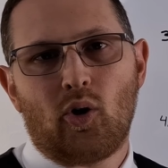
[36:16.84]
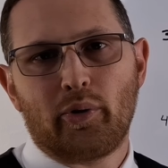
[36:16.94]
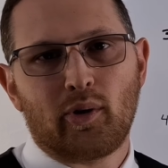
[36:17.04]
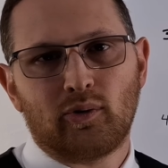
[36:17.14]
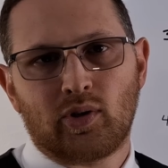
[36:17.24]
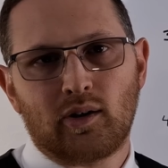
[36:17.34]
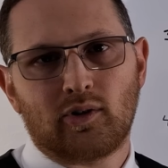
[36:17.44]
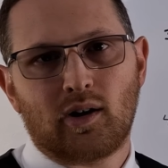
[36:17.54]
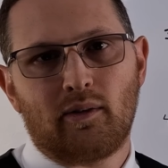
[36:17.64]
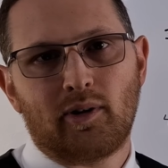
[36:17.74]
All those
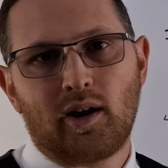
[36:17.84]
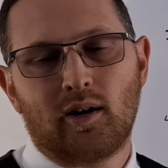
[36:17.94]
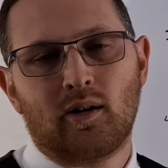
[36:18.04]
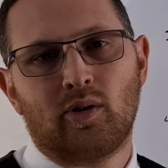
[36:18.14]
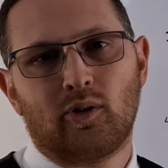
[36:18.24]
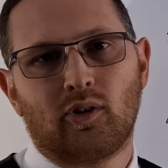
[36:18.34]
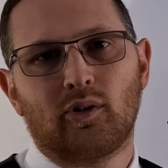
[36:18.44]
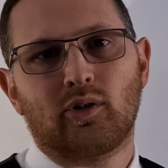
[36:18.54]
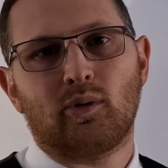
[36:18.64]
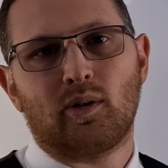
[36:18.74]
things are covered here. There's
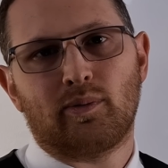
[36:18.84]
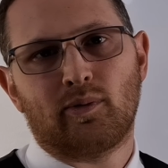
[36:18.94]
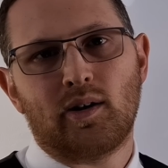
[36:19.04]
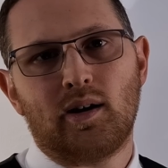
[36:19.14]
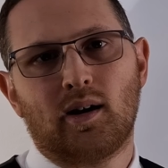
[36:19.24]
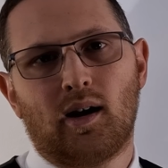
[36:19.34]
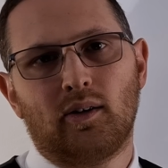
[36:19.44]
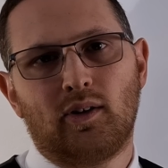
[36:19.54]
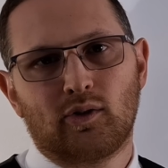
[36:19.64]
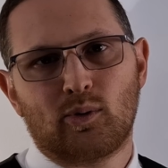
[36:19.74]
also a free
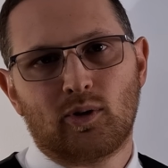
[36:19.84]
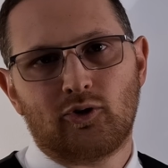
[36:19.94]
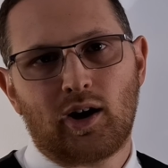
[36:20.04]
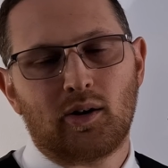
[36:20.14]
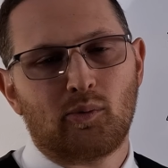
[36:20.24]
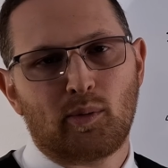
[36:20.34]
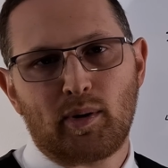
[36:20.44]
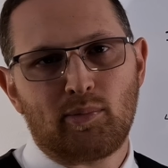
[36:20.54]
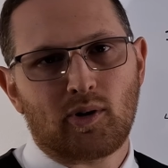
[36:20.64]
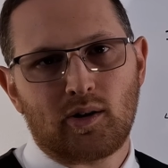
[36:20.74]
Discord channel where
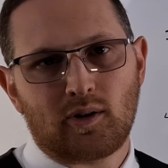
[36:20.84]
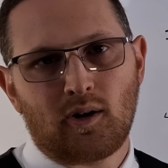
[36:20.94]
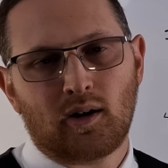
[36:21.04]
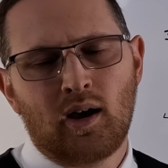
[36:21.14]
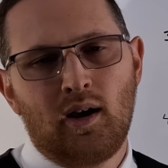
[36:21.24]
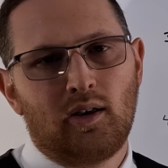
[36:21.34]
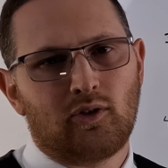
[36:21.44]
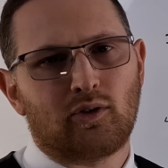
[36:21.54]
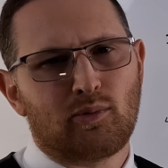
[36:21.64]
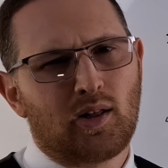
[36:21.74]
people can talk.
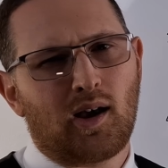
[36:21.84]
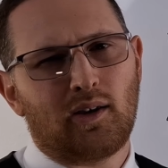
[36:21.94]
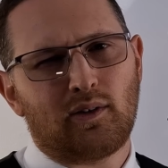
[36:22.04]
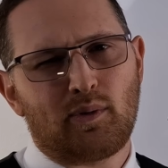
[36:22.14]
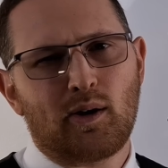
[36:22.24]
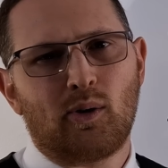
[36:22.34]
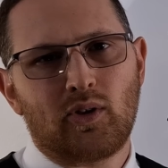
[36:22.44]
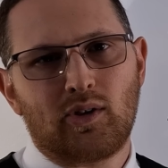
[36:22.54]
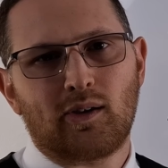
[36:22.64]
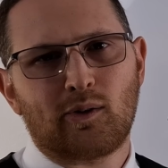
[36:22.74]
Just realize if you go on
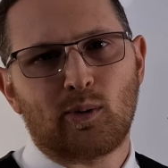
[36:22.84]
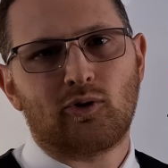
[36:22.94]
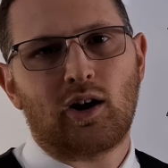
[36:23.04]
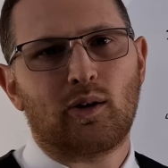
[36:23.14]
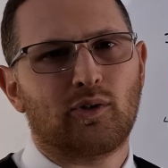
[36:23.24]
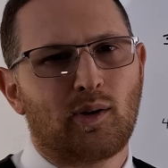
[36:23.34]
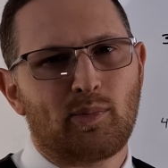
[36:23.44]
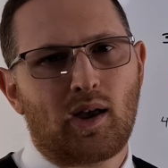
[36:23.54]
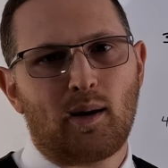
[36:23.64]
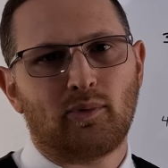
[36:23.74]
the Discord channel,
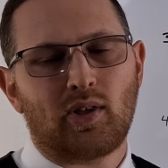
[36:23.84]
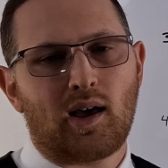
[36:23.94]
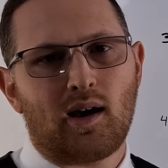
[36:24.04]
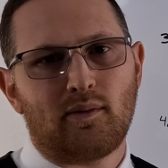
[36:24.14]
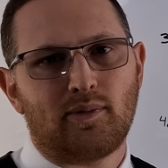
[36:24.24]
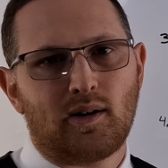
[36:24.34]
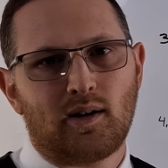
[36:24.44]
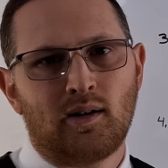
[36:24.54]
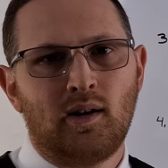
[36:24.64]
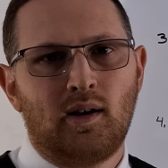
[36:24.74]
sometimes they have
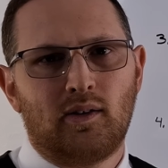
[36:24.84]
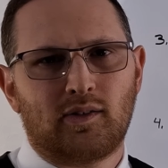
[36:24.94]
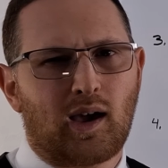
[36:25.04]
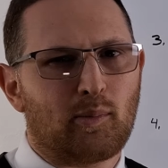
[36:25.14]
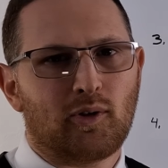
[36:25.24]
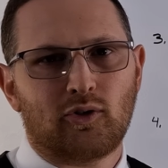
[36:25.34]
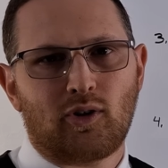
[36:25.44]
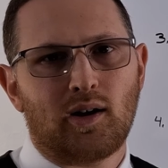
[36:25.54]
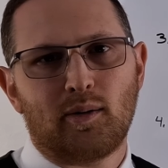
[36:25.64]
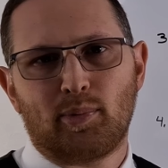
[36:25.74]
scammers
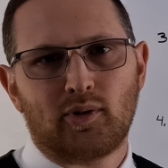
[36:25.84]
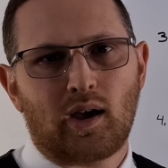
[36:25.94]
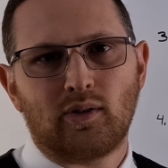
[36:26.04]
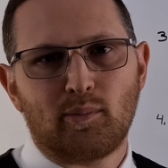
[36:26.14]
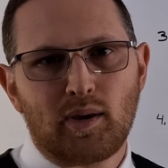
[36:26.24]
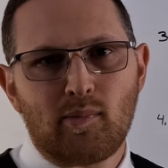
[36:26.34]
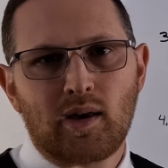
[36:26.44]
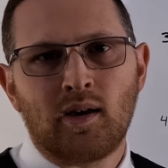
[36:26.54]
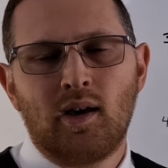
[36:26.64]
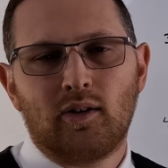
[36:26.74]
try to pretend to be
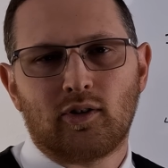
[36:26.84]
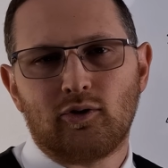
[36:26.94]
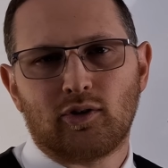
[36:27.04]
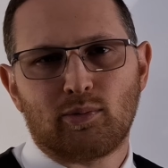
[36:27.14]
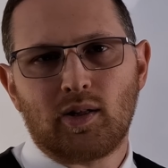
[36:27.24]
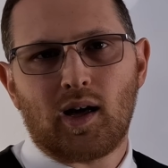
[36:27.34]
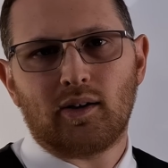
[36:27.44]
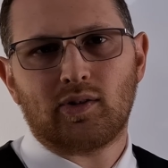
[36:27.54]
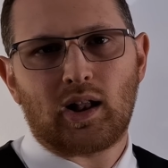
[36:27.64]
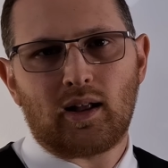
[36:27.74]
me. So just
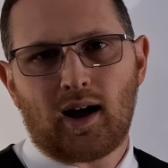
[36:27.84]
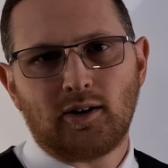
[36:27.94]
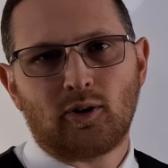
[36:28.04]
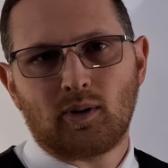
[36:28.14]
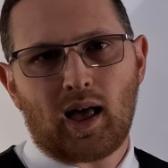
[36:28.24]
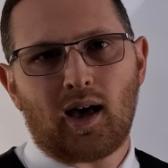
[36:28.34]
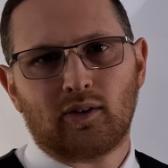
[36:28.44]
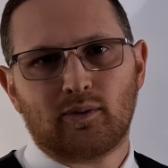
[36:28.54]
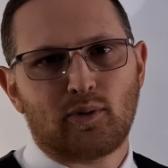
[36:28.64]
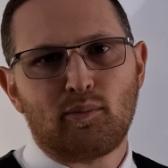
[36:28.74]
realize that I don't
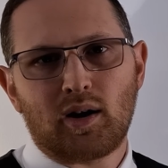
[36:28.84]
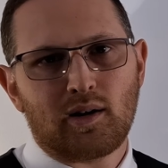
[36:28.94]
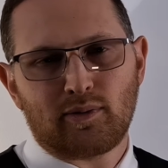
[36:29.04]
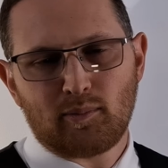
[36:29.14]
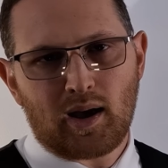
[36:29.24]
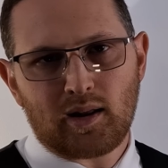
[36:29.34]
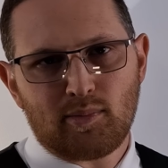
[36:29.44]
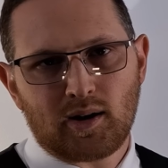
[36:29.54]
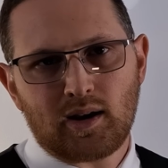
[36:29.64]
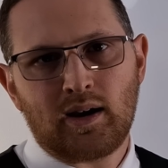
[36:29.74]
ask for money from
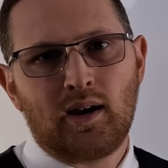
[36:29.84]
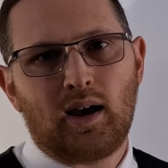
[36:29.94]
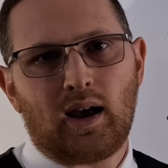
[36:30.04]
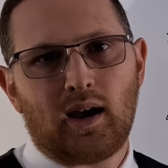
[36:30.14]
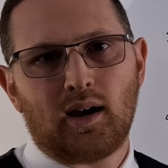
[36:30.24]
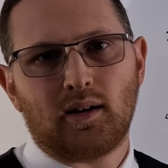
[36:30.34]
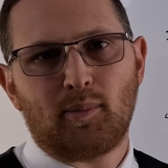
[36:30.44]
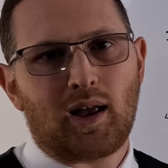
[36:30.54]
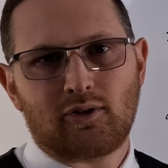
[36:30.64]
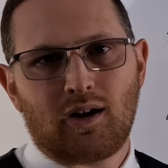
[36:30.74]
anybody, and
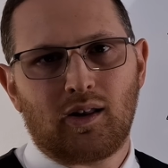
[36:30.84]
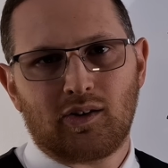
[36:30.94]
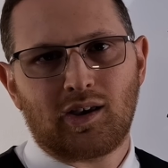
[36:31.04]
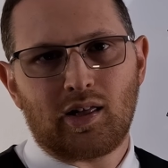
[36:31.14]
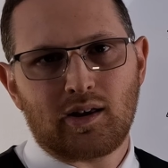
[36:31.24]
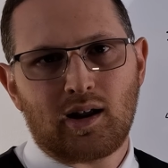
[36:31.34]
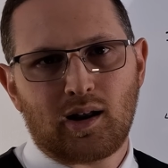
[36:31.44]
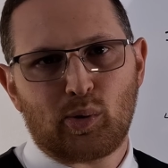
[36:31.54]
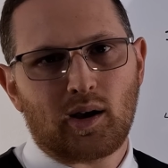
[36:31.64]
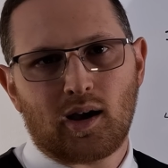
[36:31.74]
I'm not trying to sell you
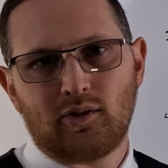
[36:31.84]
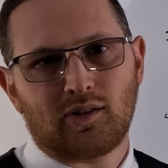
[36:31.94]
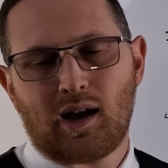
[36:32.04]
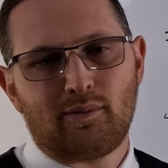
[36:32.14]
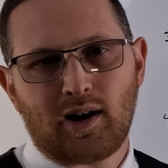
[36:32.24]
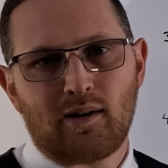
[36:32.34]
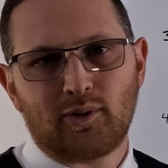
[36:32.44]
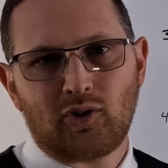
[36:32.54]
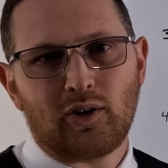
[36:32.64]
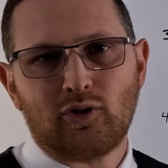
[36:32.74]
anything. I just have
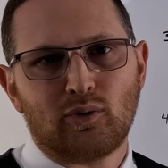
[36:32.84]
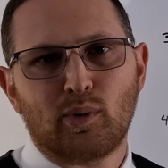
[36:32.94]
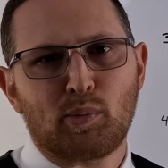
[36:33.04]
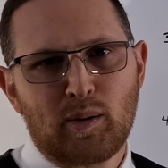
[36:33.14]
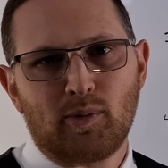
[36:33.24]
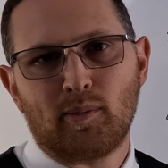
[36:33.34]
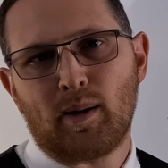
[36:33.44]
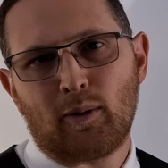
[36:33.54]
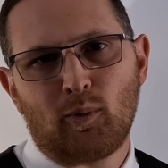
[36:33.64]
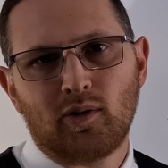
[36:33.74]
conversations with people
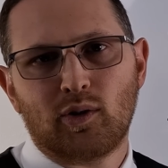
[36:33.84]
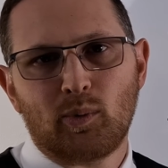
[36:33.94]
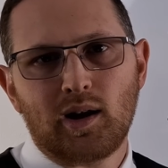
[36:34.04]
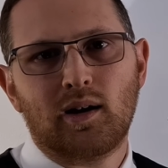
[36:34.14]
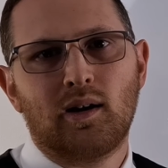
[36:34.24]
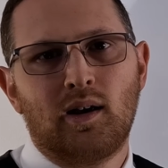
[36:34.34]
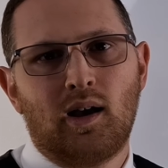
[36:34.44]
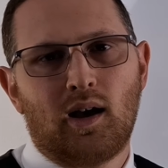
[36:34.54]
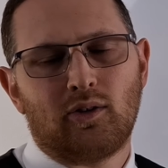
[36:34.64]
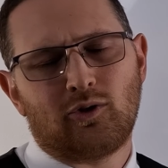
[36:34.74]
about once a week.
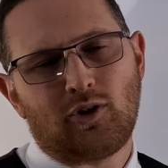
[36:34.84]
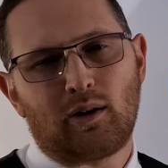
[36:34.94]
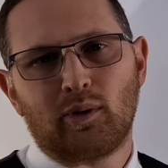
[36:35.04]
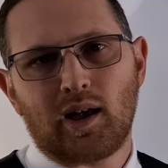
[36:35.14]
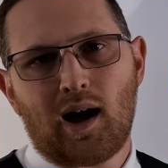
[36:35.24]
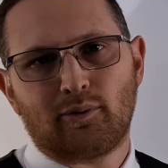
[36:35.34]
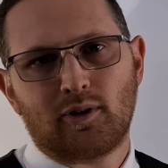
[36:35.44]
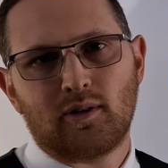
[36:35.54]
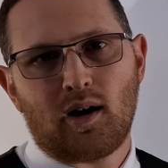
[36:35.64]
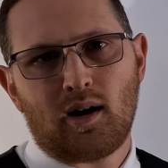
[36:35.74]
It's generally
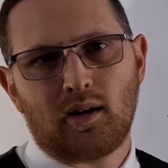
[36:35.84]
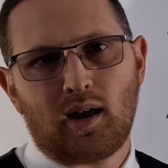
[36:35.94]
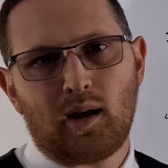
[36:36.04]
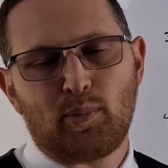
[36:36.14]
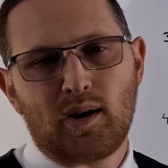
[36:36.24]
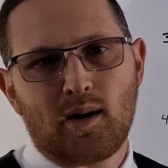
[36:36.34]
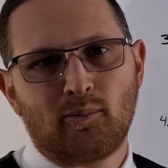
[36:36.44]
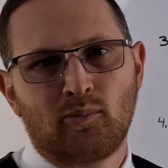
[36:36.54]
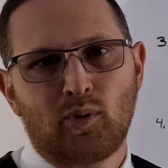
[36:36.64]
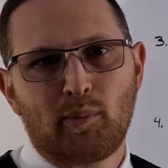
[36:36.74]
after 8
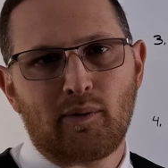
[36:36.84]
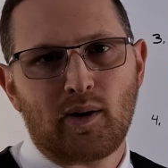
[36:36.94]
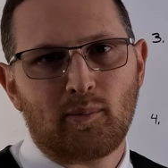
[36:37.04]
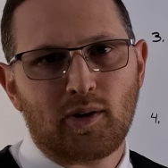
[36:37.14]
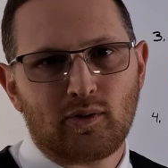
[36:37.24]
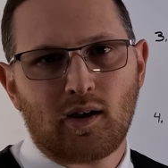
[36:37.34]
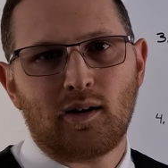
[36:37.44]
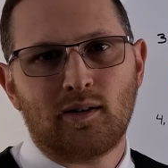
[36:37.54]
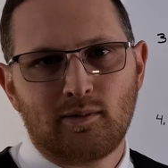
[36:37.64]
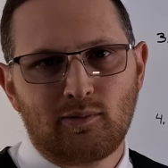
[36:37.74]
p.m. when my family's
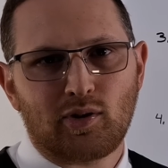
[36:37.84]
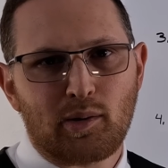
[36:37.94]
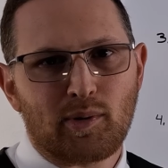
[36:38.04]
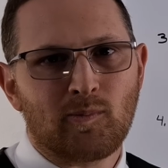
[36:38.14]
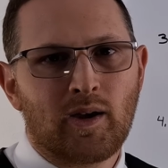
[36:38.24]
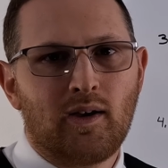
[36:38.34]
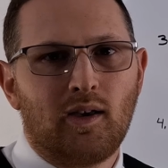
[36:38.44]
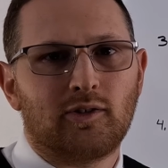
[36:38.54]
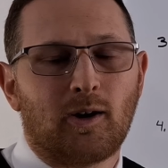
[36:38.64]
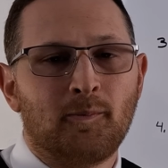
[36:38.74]
sleeping.
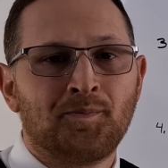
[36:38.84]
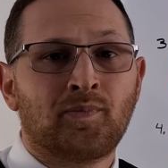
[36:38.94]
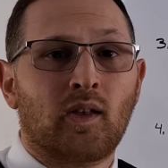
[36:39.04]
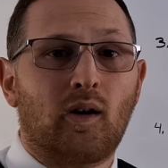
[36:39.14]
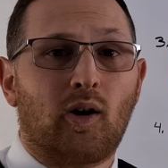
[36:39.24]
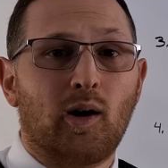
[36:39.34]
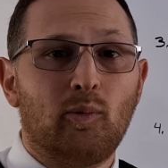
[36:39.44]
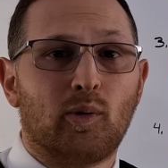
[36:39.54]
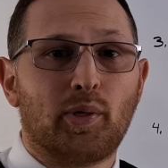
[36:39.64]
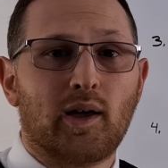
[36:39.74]
So, all right.
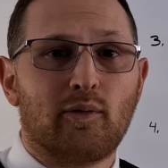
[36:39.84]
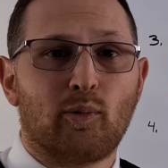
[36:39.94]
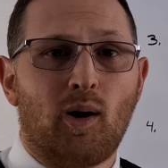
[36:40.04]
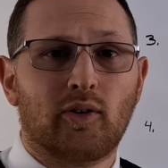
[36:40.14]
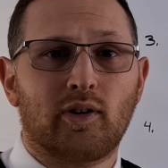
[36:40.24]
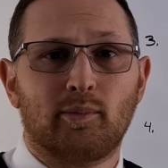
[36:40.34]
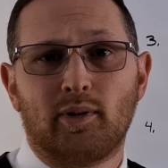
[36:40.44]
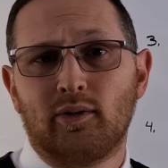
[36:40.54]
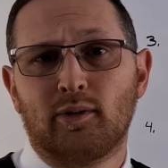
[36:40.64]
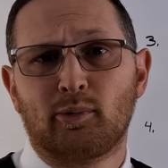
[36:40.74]
Well, thank you for watching.
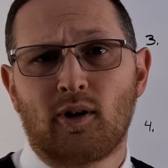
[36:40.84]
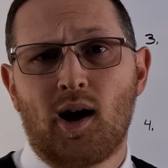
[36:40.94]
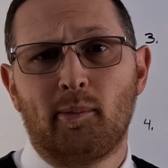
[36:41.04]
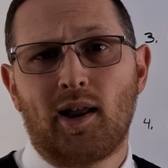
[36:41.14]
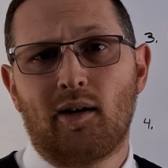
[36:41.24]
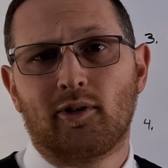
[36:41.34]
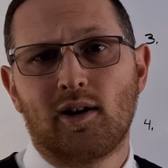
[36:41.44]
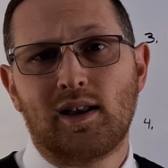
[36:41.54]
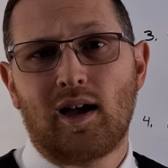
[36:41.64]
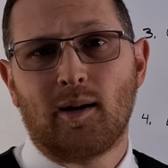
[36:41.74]
Please subscribe and have a
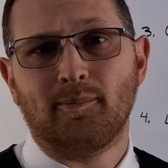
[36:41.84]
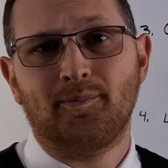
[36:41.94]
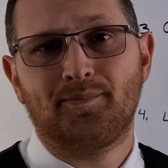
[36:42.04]
great day.